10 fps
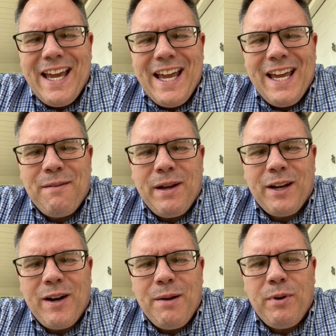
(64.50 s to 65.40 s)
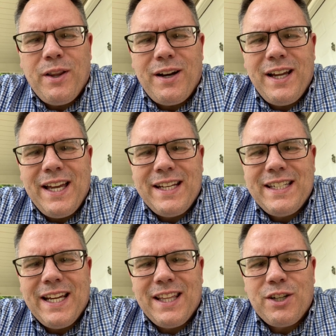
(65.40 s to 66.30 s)
And my grandmother had
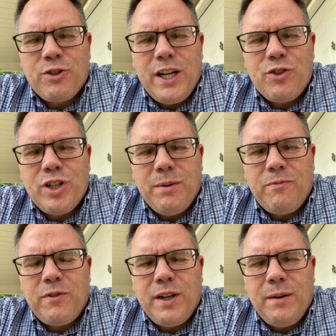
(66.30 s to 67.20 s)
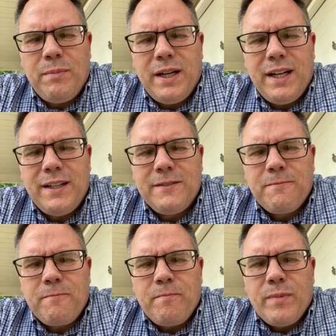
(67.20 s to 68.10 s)
taken the train trip from
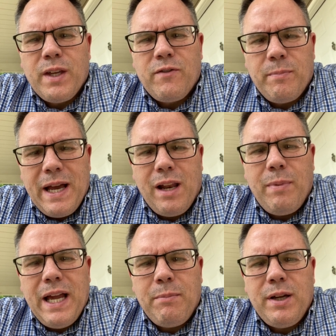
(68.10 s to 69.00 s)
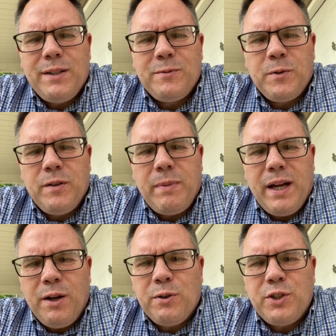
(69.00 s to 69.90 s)
Alabama with my
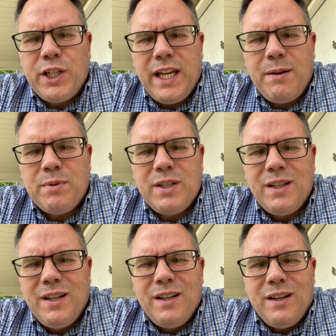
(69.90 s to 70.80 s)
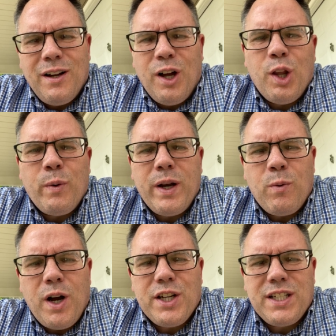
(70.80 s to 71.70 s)
Uncle James all the way to
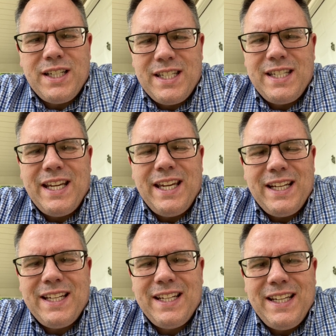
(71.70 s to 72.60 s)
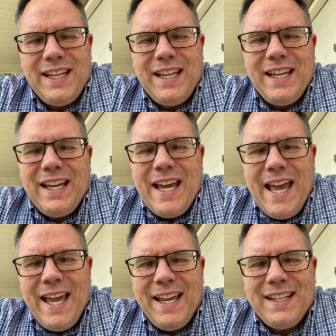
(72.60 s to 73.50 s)
Washington State
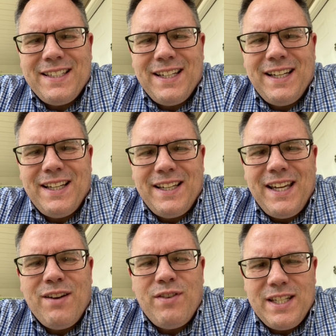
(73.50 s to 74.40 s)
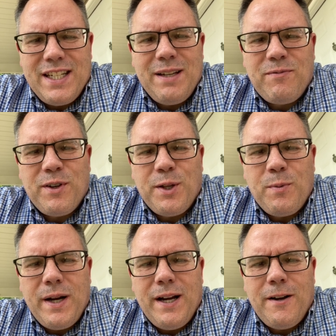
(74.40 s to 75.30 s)
and visit him for a
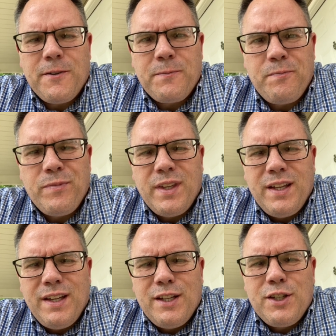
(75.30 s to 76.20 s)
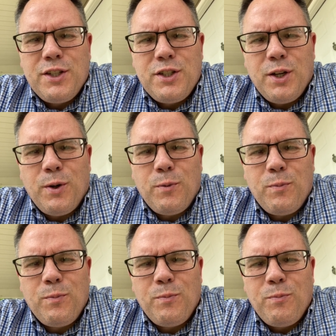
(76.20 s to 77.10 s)
little while. So
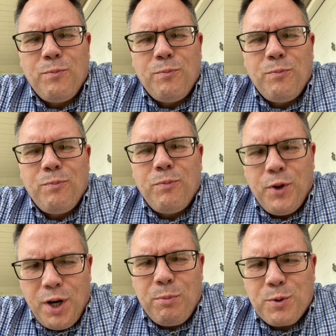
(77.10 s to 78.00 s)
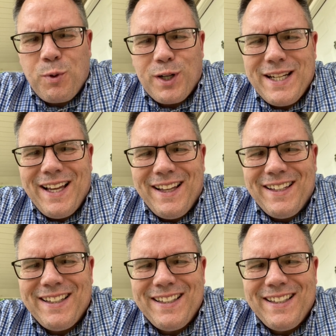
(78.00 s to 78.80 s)
the numbers worked out.